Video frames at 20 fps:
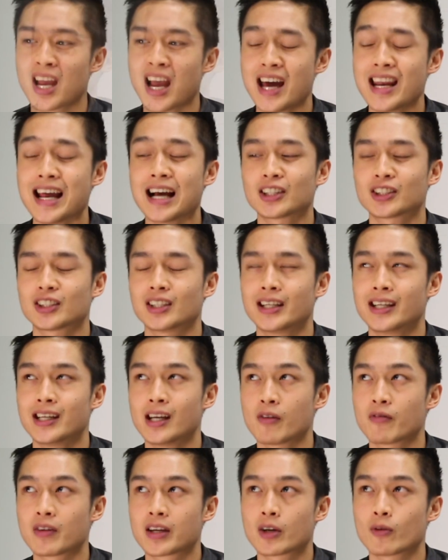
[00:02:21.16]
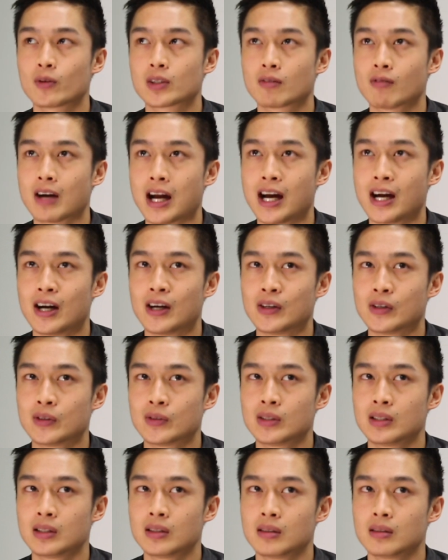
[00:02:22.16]
and actually I think it was
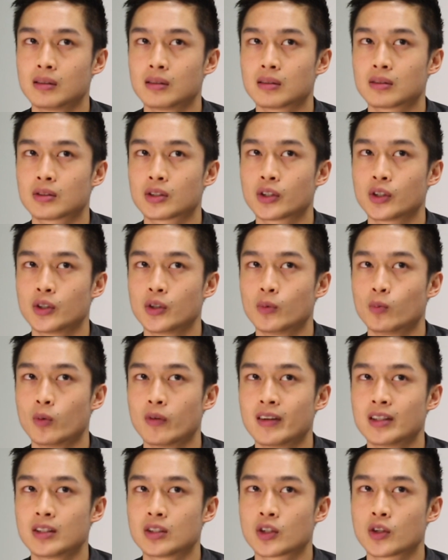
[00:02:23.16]
within